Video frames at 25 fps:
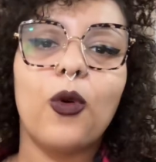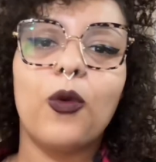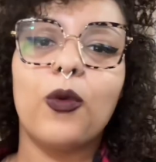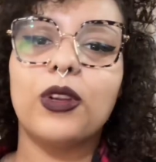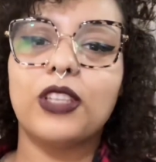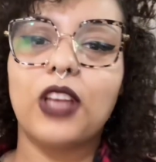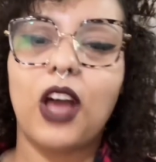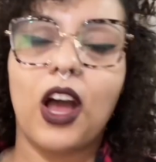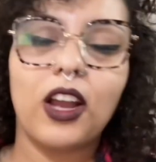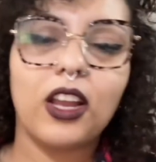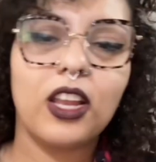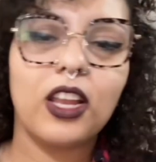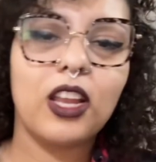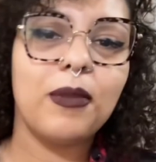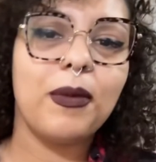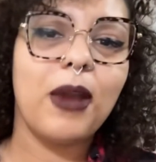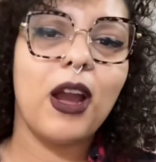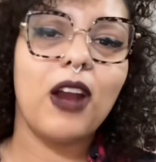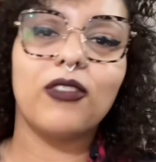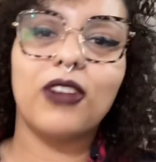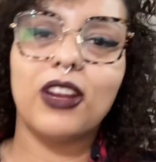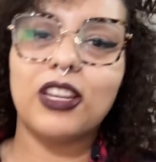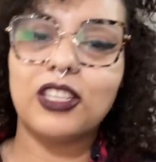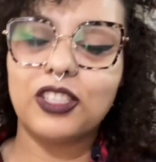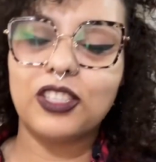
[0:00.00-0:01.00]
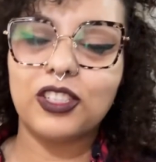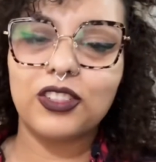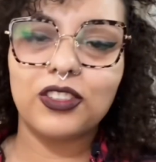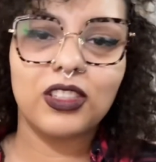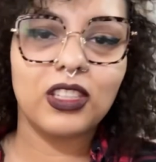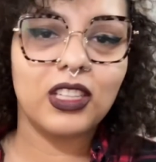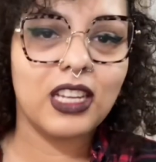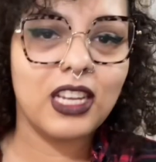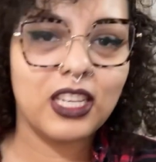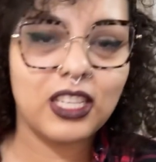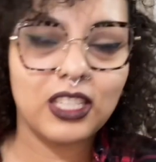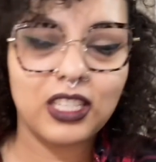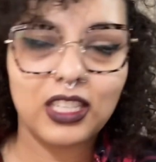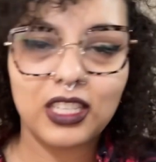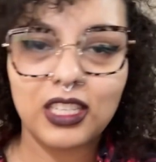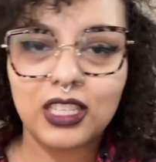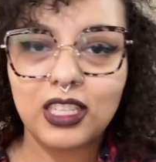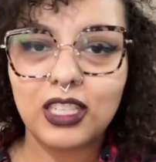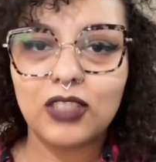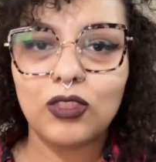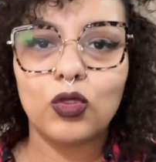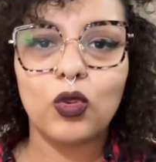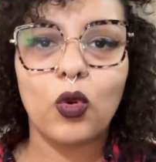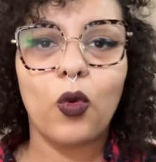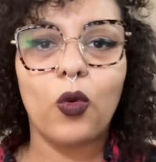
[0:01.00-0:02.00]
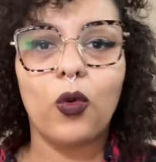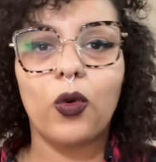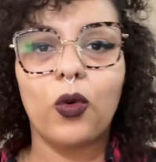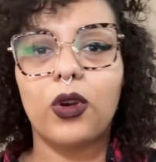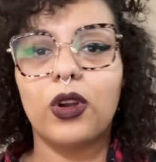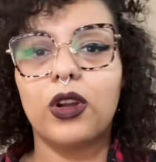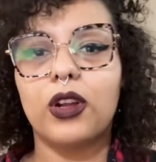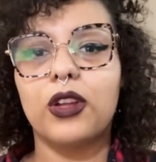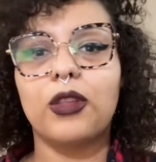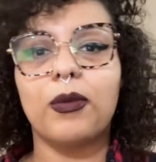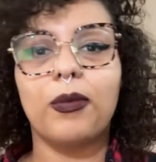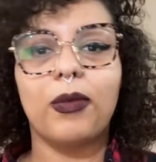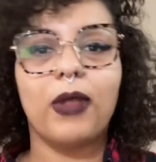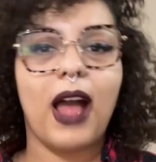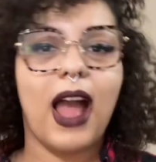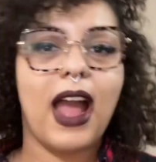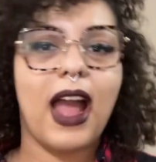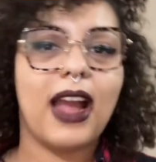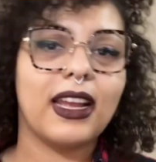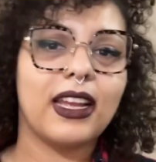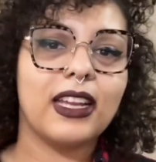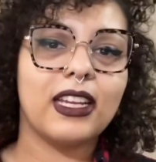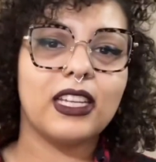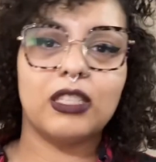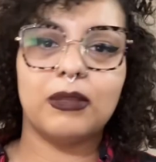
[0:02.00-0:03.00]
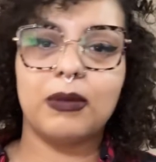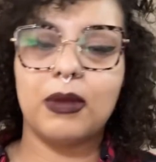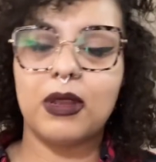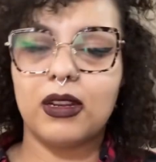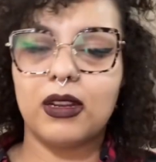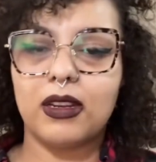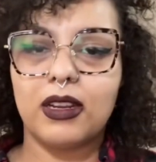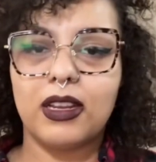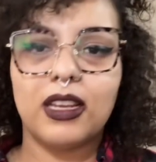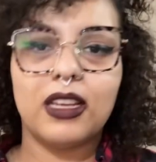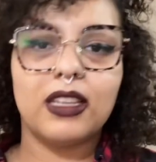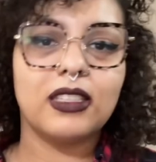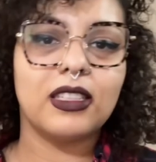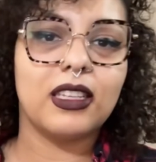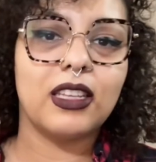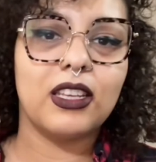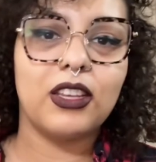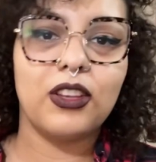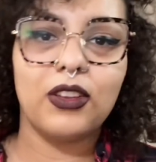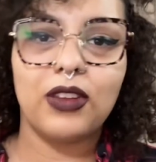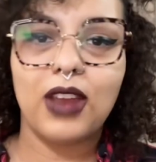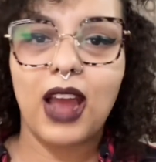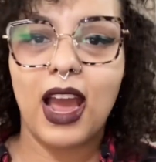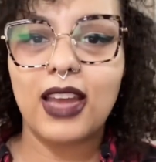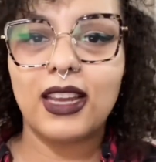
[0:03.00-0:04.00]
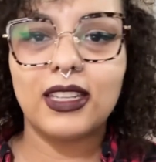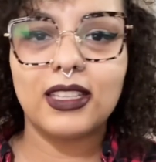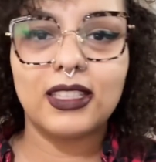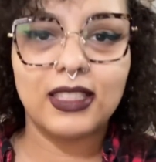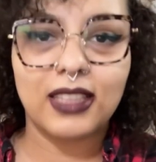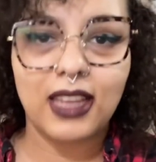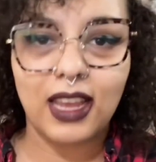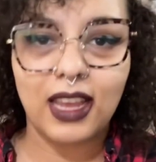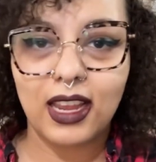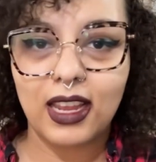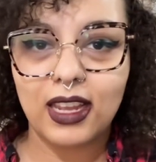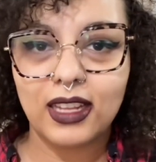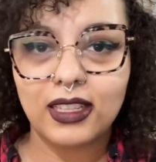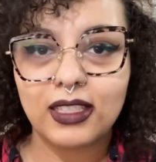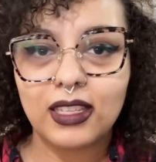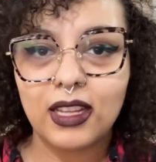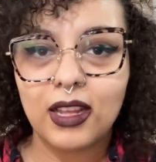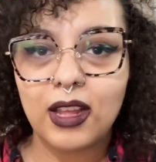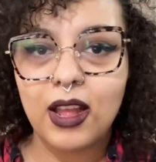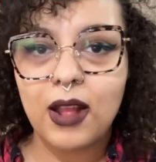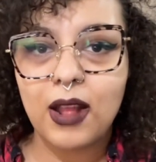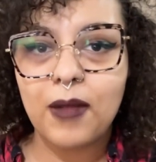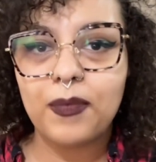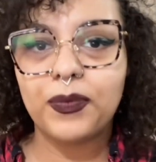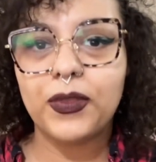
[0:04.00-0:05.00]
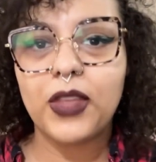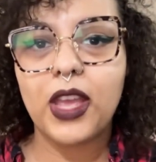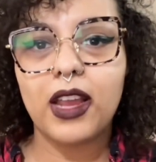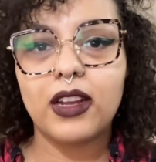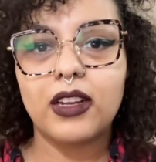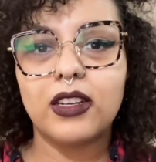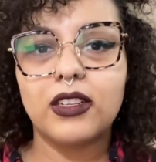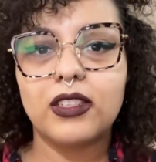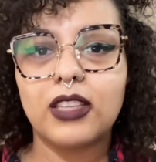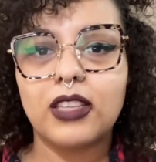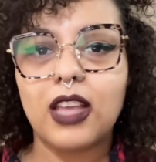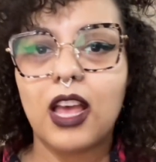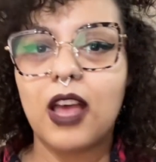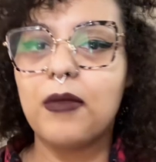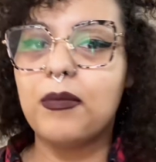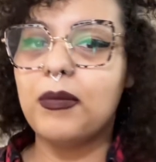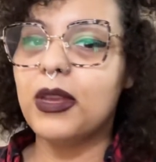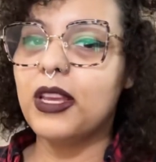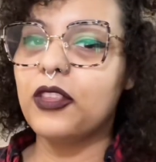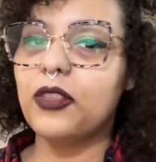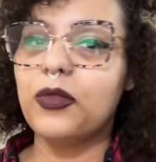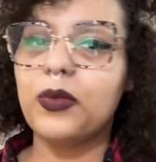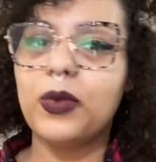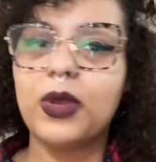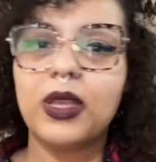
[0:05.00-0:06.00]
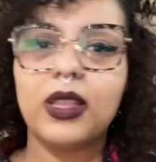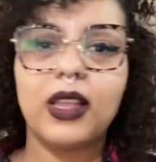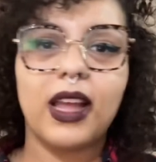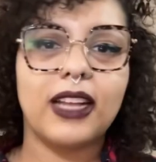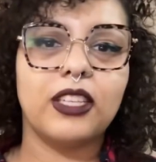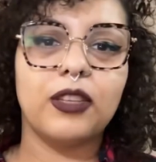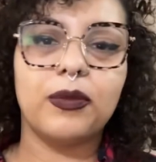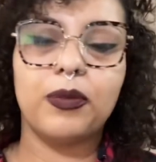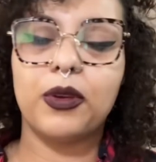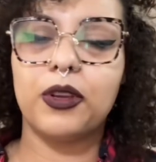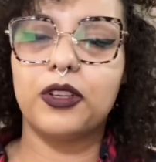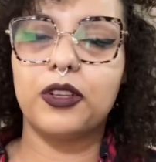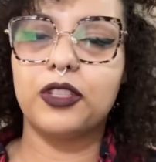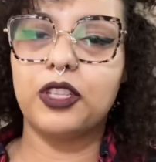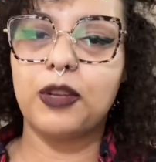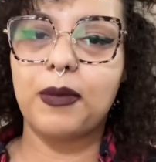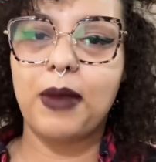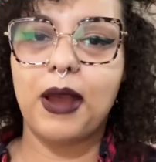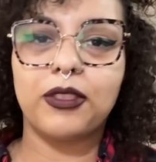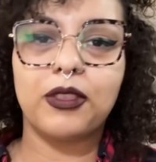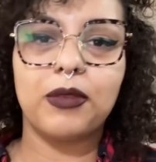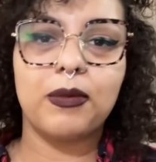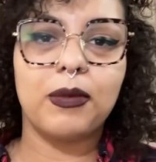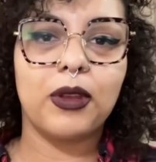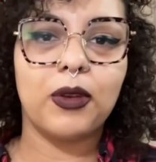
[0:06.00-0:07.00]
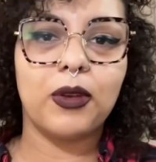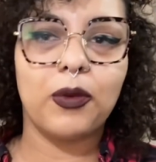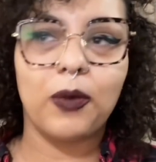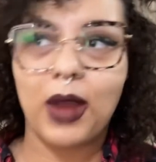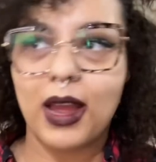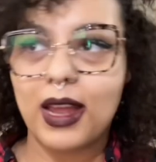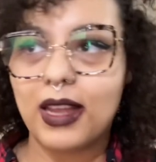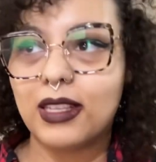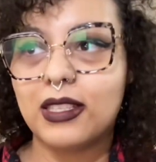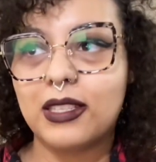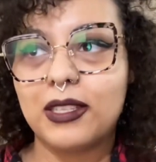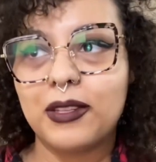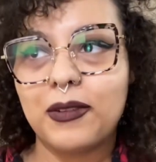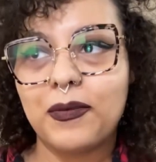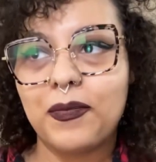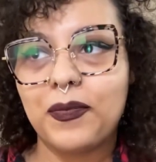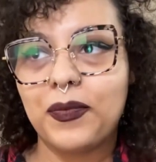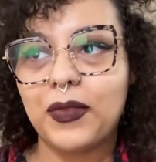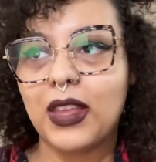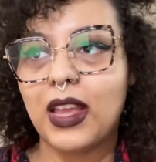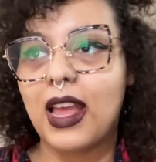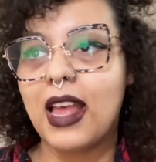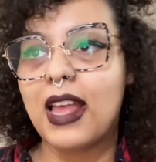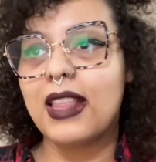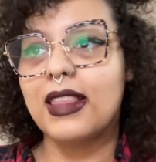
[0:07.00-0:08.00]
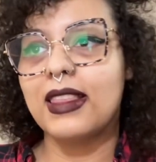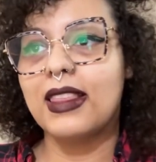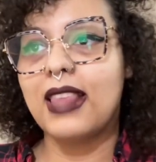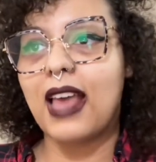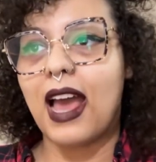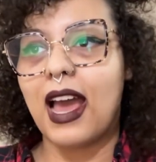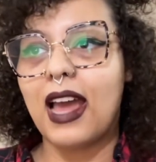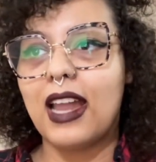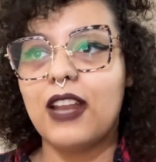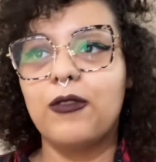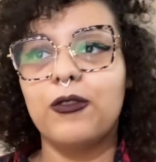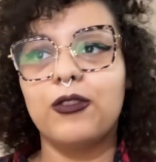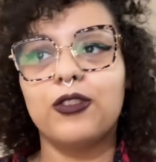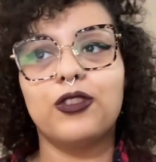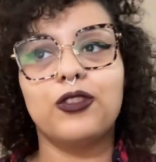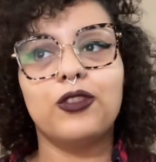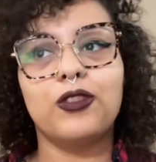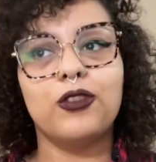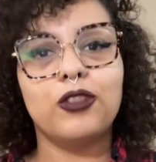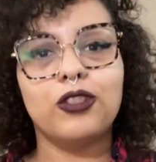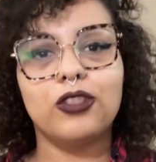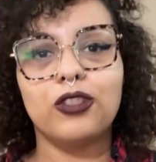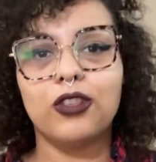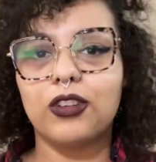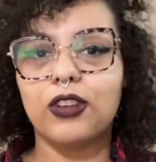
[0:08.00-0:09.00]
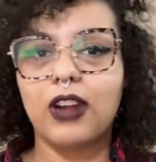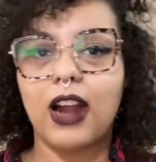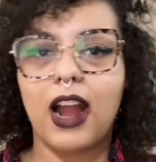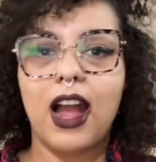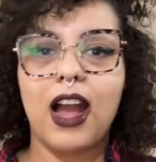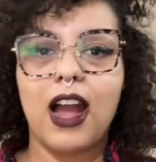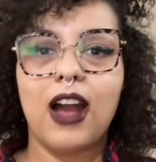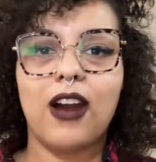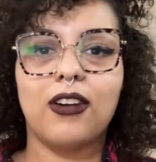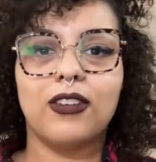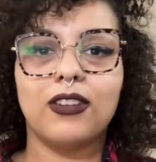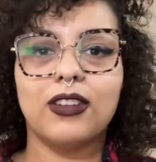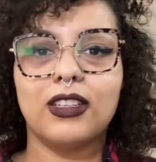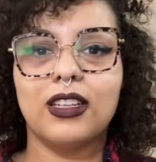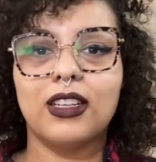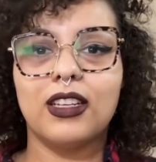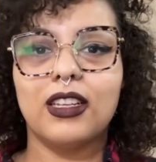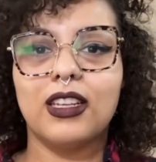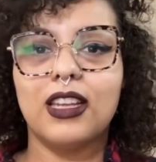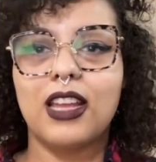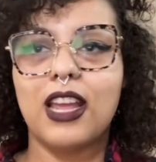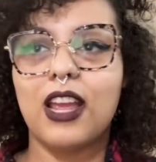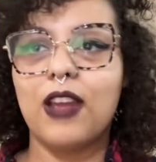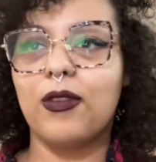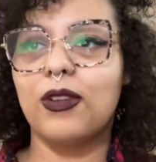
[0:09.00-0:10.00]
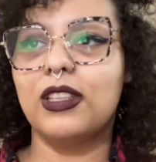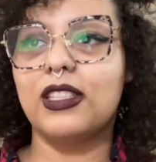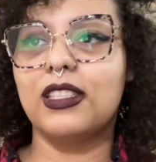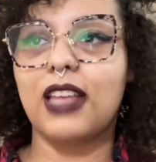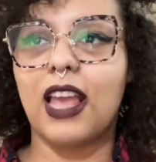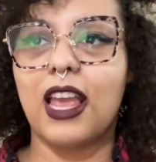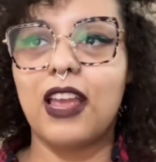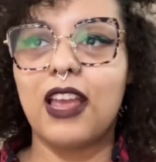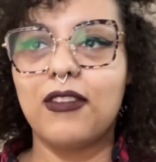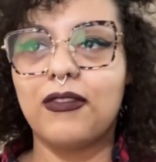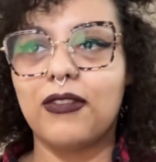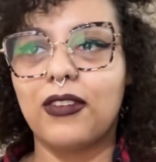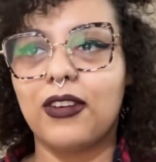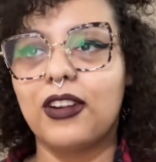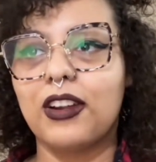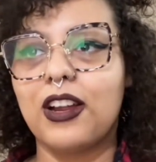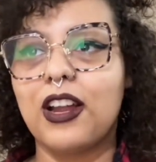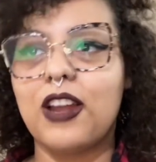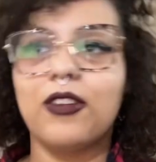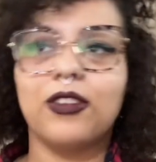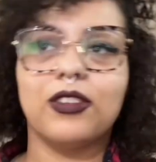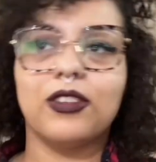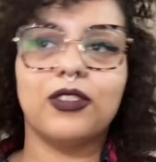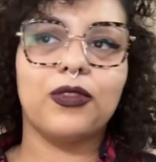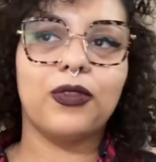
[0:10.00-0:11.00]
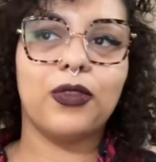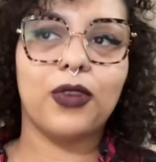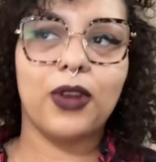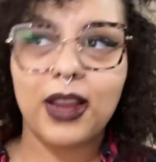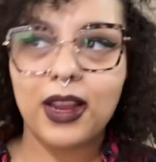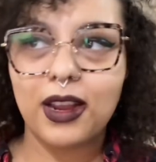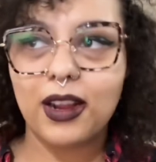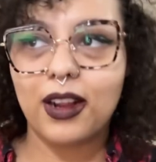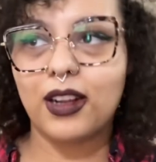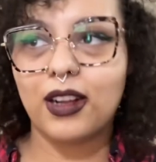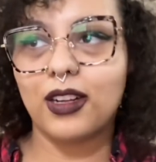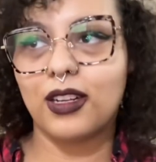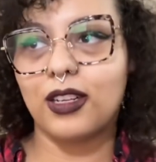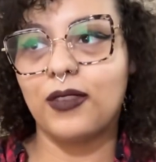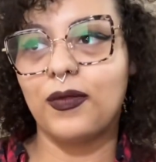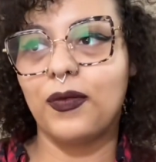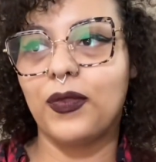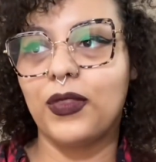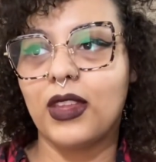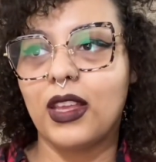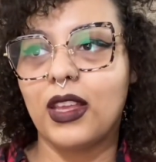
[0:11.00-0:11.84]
we're talking about racial relations or the Black experience in the United States, there's a myth we like to push about the Midwest, that it was neutral ground, it was safer, it was freer,